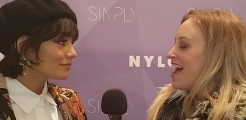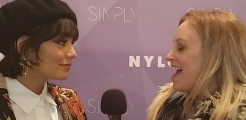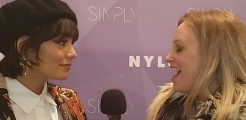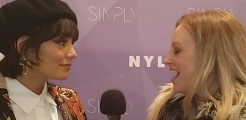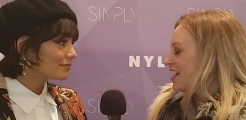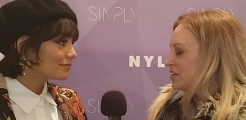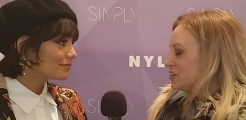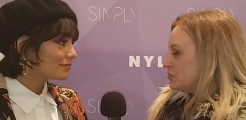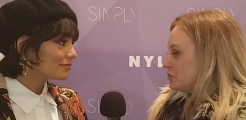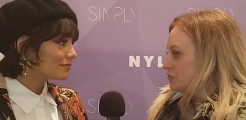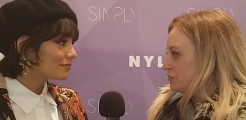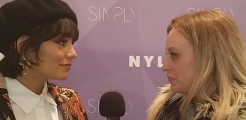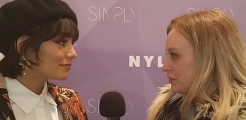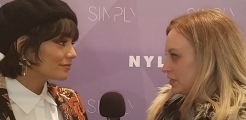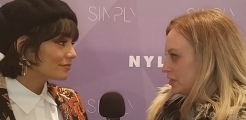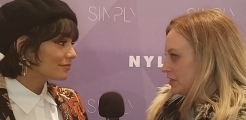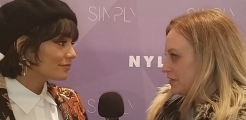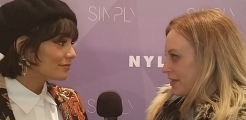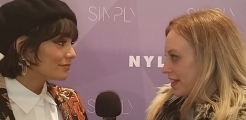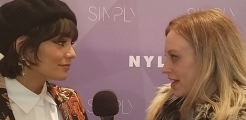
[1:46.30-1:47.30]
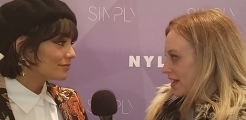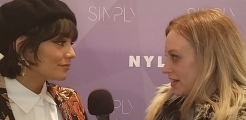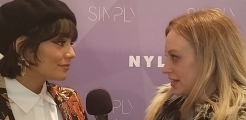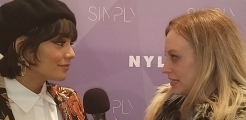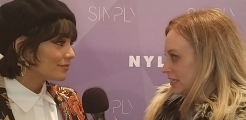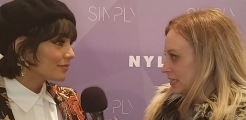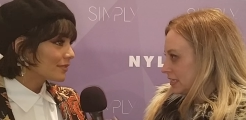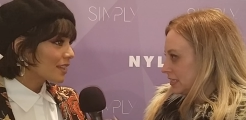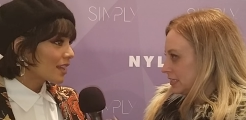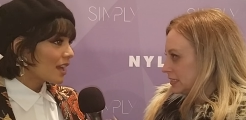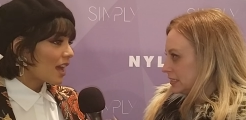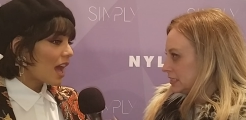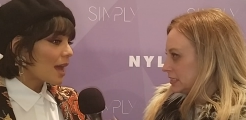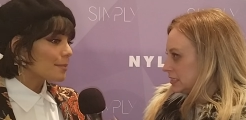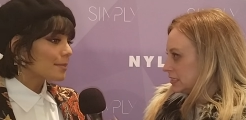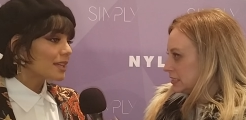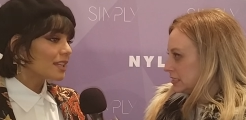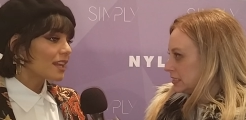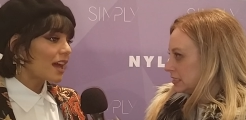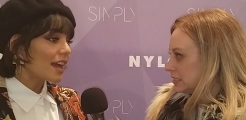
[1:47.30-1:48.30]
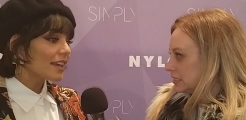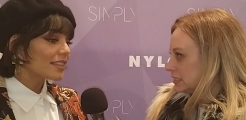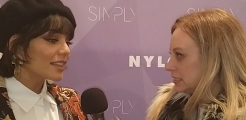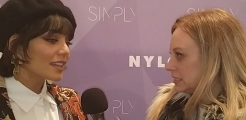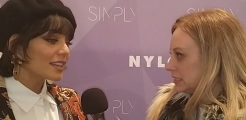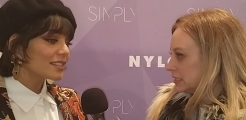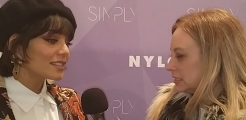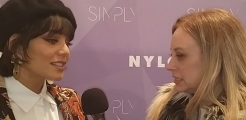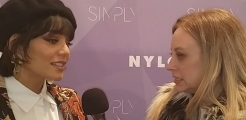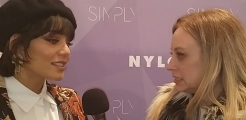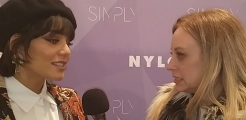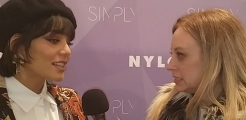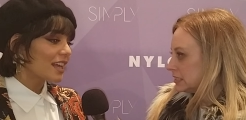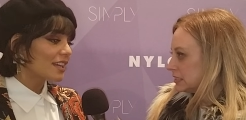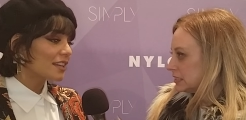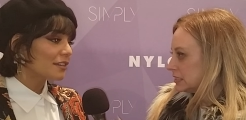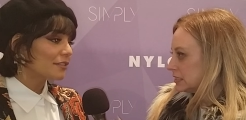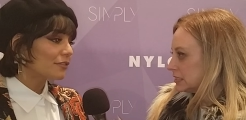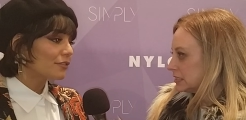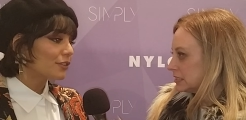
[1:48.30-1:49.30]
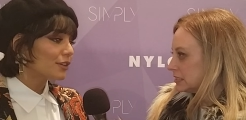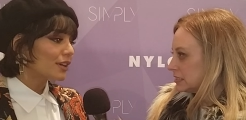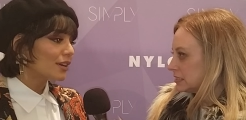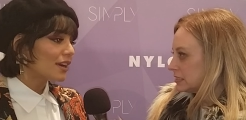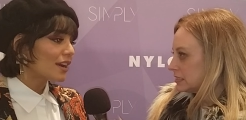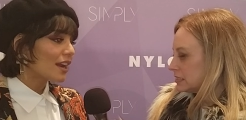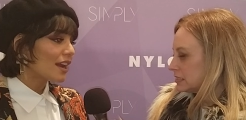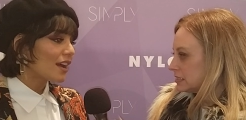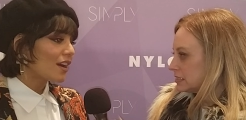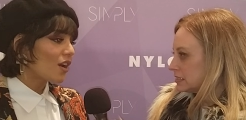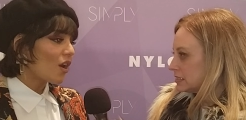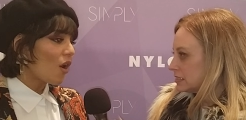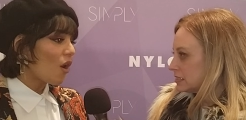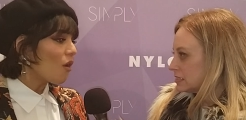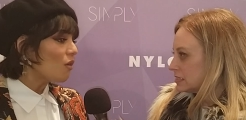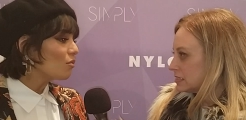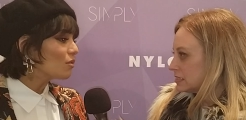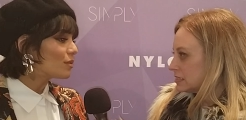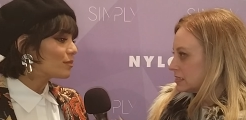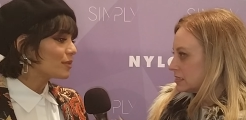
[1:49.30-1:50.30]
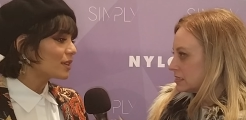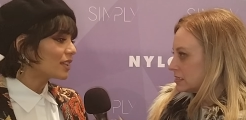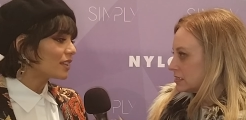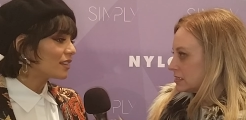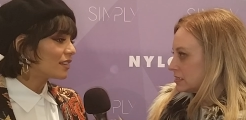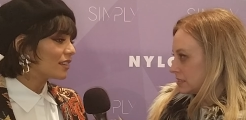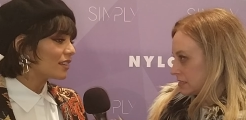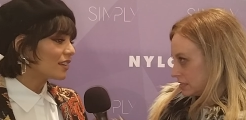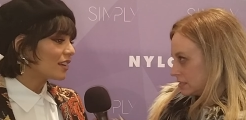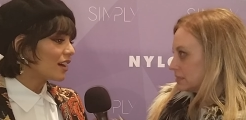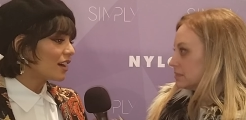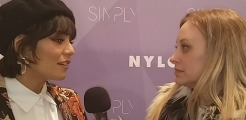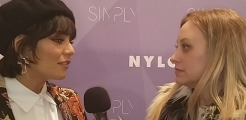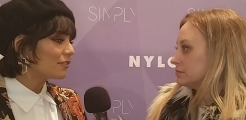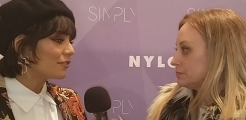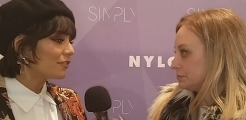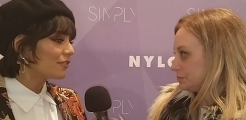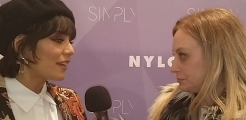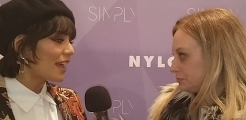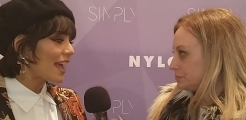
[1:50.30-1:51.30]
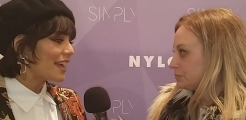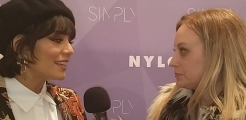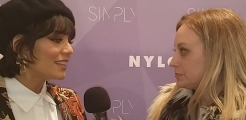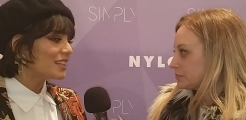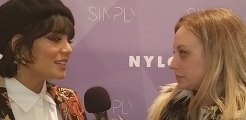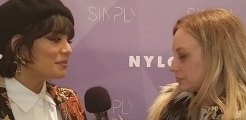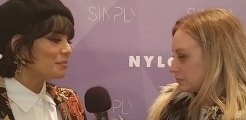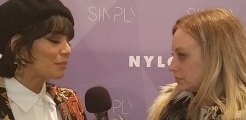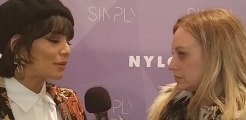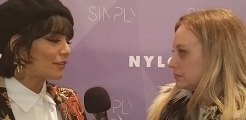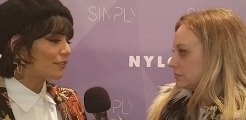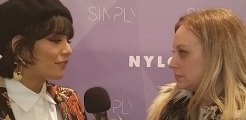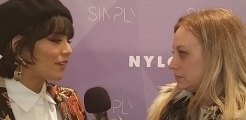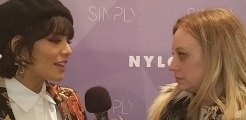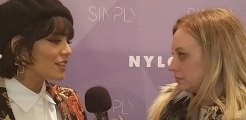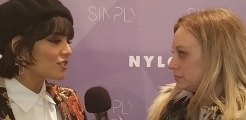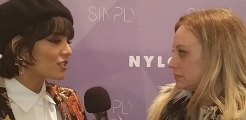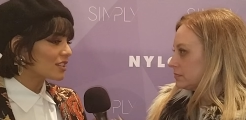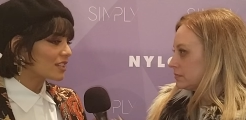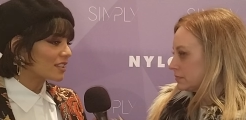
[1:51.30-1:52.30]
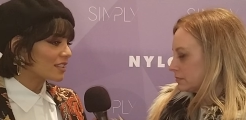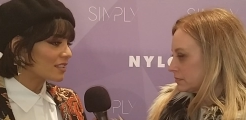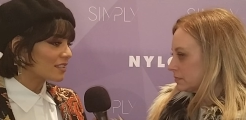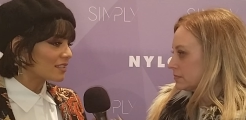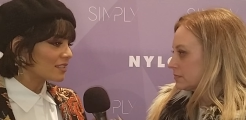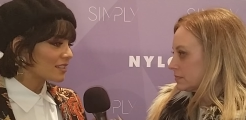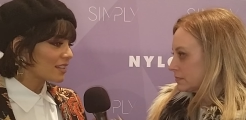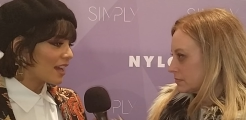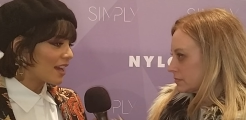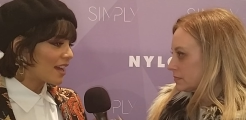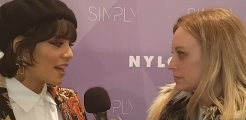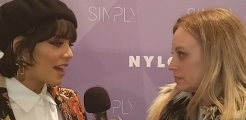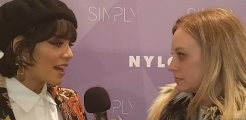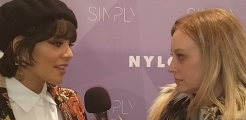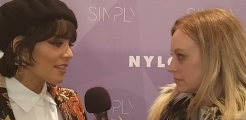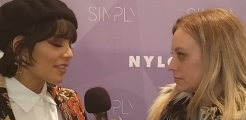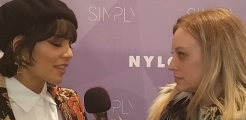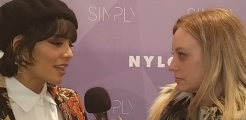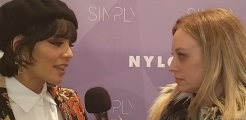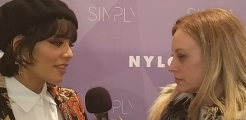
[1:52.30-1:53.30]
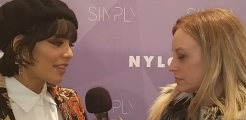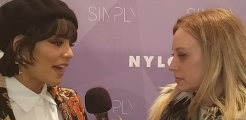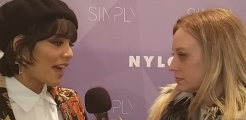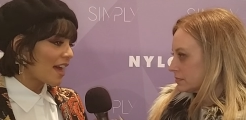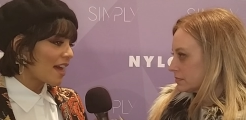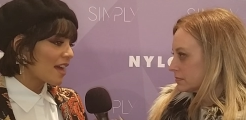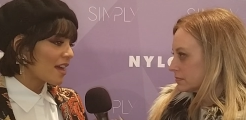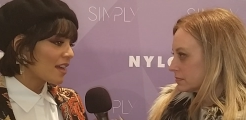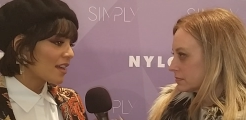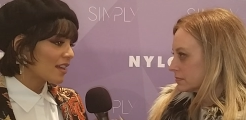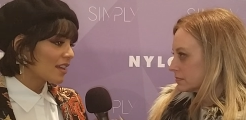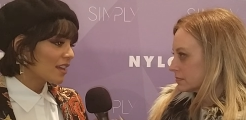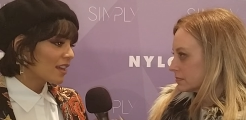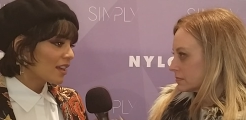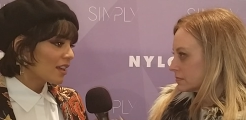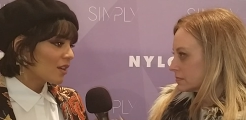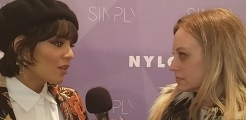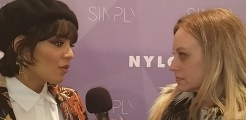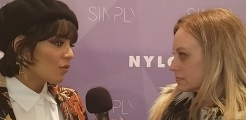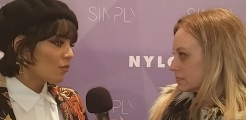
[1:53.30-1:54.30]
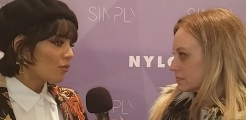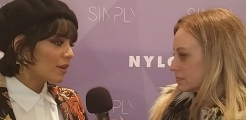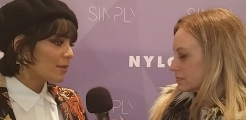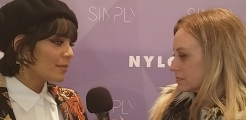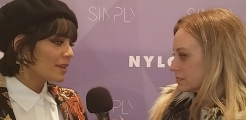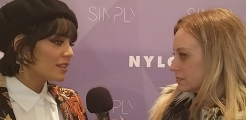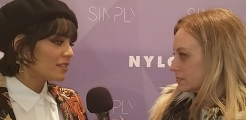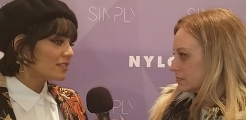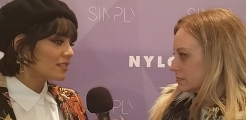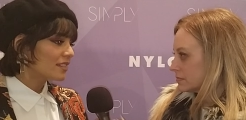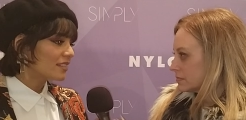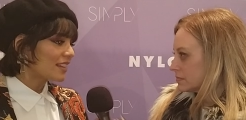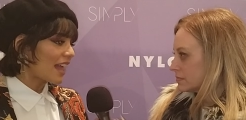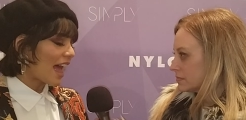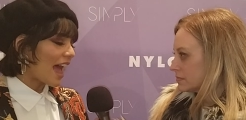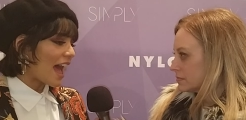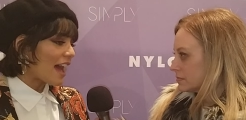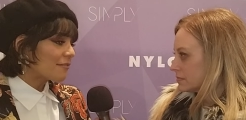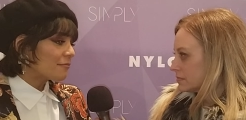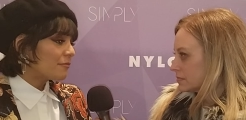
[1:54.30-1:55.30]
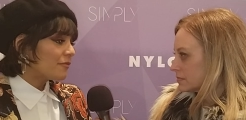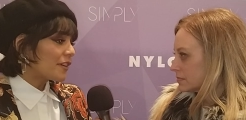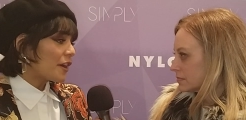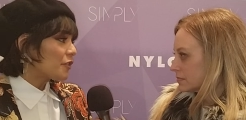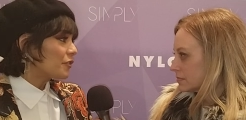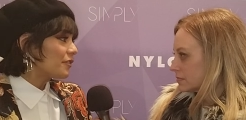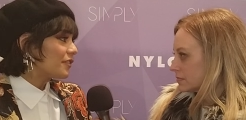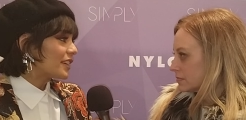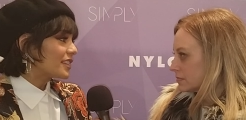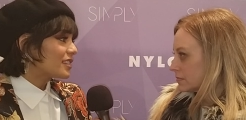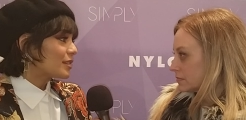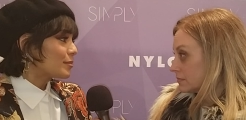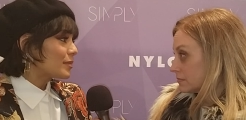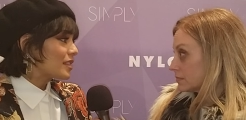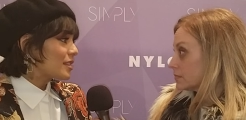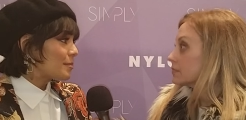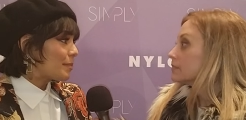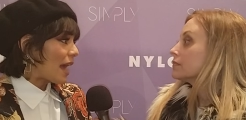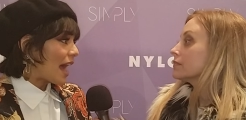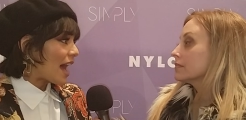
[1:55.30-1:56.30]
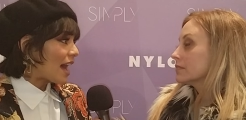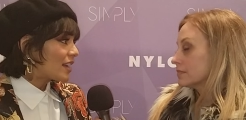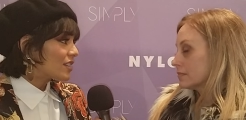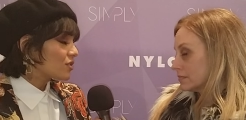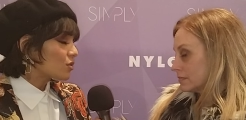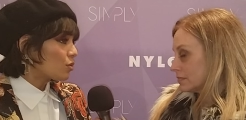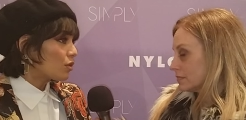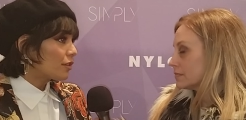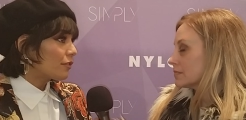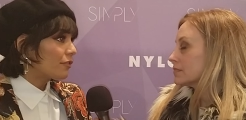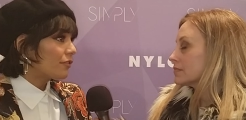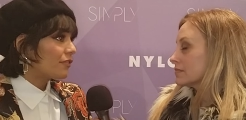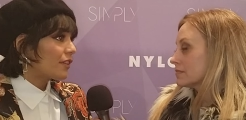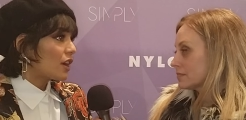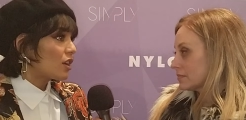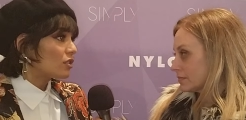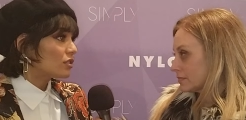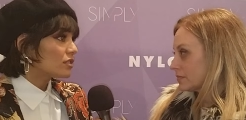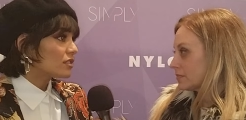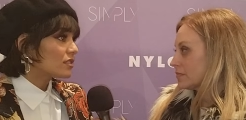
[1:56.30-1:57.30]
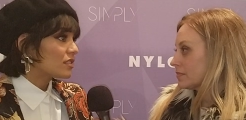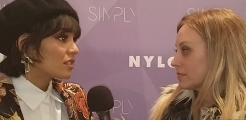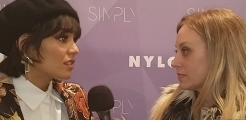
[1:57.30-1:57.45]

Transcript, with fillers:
Speaker 1: how do you feel that? I mean, I think it's exciting for all women of any professions. I, think that women have felt victim in the past or felt